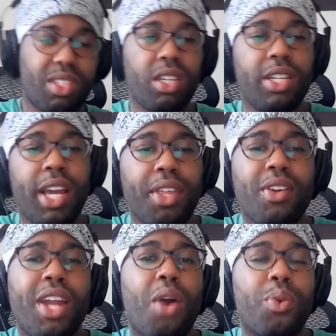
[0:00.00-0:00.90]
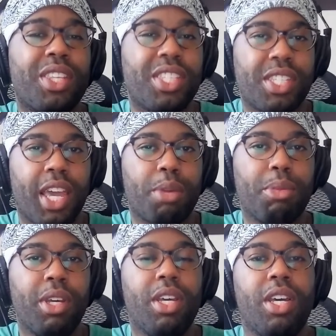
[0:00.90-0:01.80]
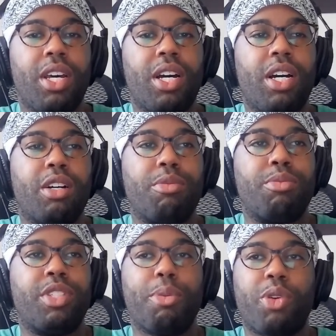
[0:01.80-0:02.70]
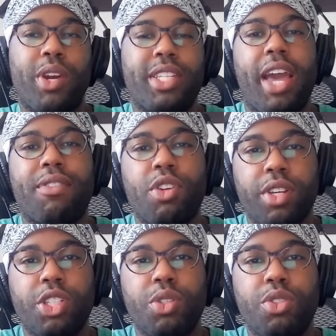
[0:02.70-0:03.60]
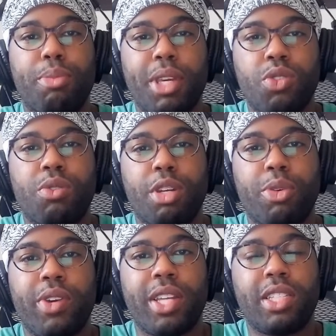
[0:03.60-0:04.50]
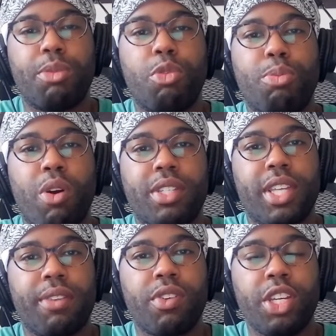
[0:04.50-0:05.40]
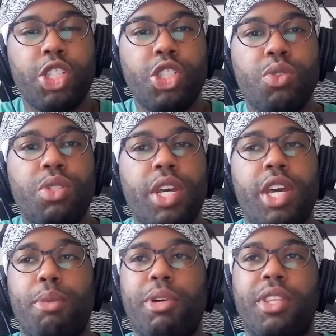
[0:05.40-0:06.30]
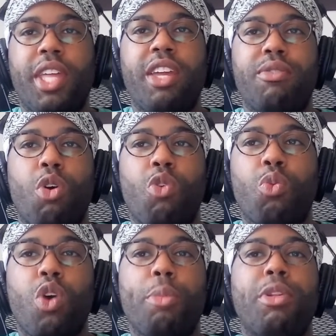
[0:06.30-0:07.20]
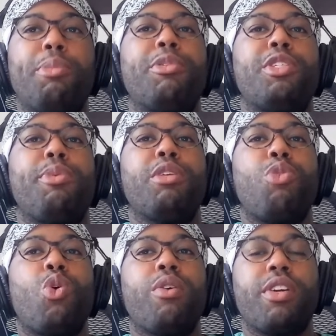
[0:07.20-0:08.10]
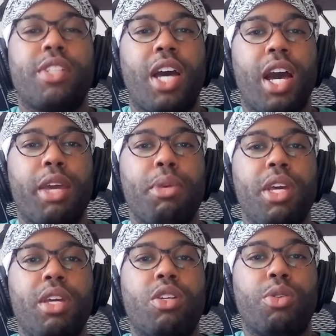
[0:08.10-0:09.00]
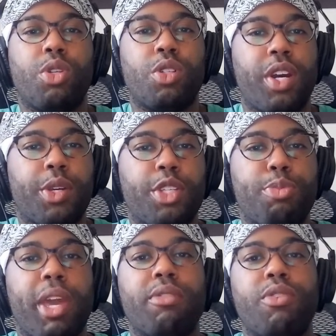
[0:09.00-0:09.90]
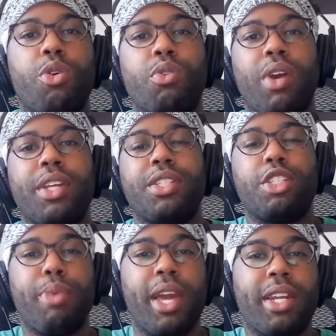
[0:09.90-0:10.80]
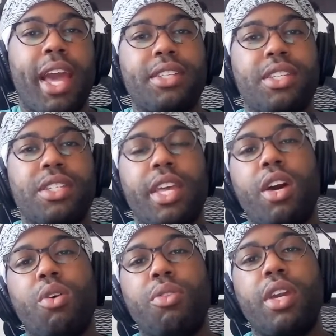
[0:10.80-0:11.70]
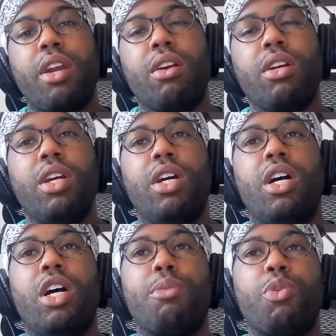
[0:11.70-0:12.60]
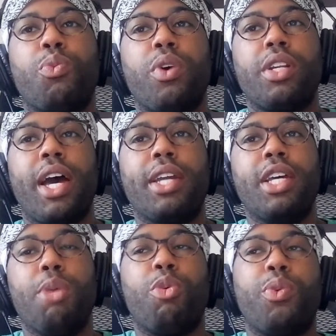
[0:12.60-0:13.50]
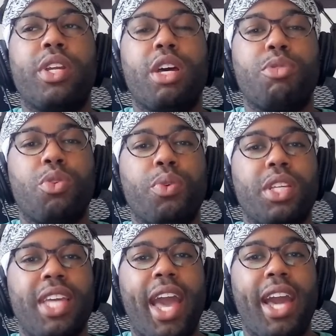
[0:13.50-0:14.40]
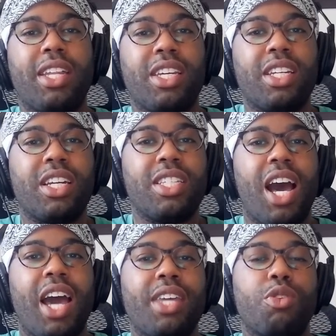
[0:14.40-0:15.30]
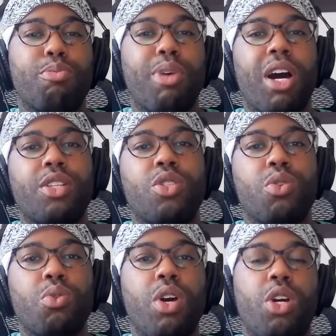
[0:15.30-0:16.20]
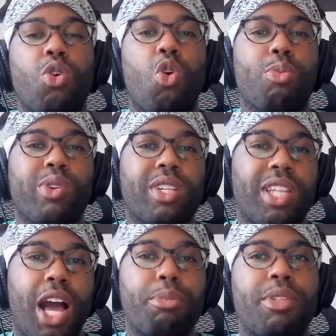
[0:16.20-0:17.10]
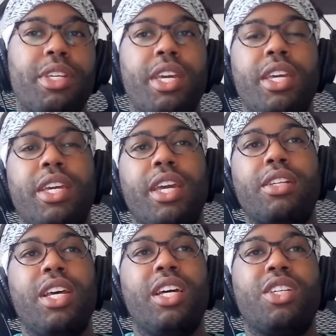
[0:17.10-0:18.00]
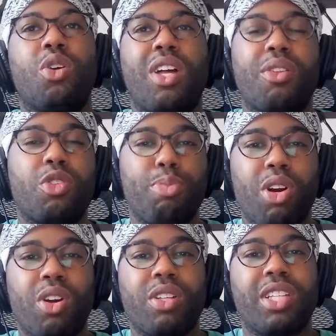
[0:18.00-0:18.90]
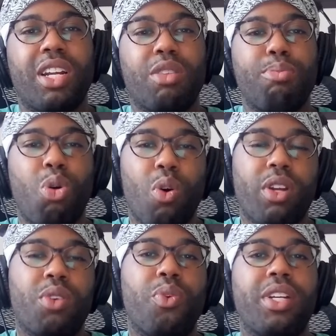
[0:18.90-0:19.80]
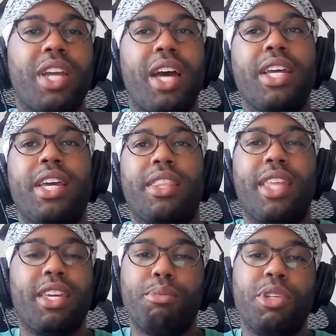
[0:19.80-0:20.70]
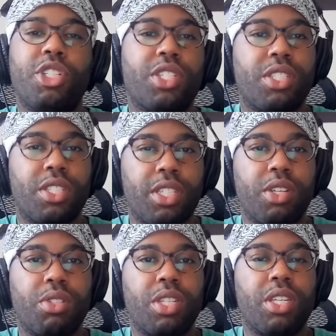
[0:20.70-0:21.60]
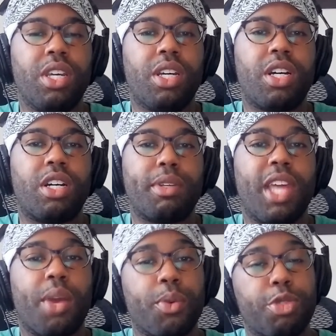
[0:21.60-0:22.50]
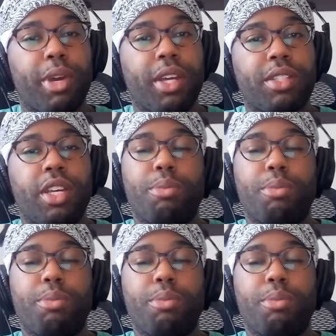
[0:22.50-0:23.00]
Now, they are not one and the same. Uh, Democrats have their issues. The mainstream Democrats and liberal parties have their issues, but they have overwhelmingly been spending more of their time, you know, trying to expand voting rights, expand access to health care um, and whatnot. But when it comes to really tackling and untying those bonds to corporate lobbying and, you know, a lot of those perks, a lot of the pork and whatnot, they can be just as guilty uh, in that respect.